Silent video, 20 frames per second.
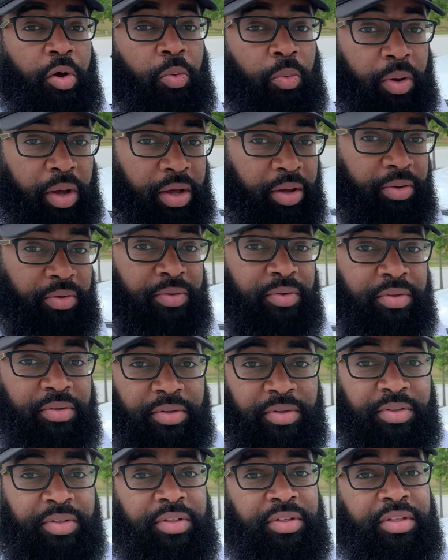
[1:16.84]
well,
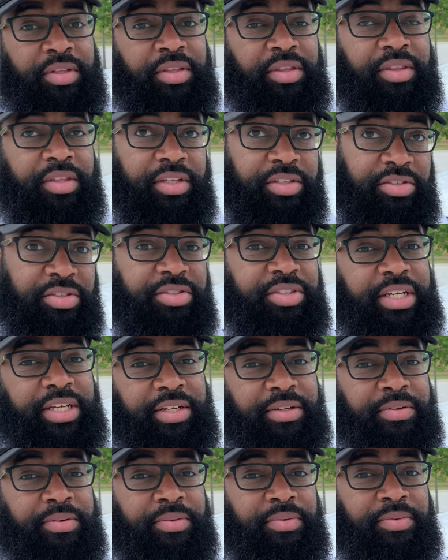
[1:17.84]
this is
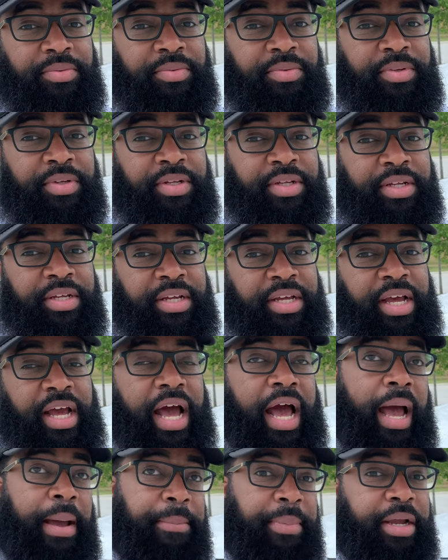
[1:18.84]
it.
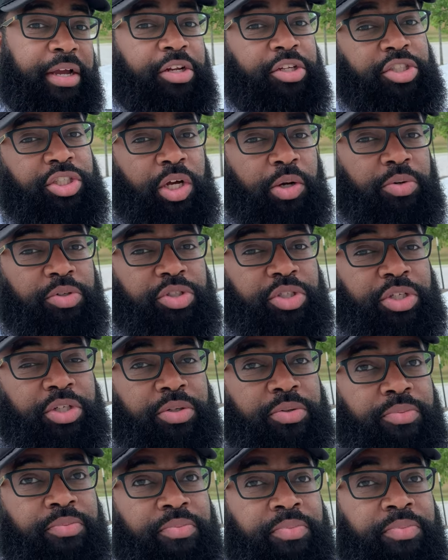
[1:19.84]
I'm here to show it to you.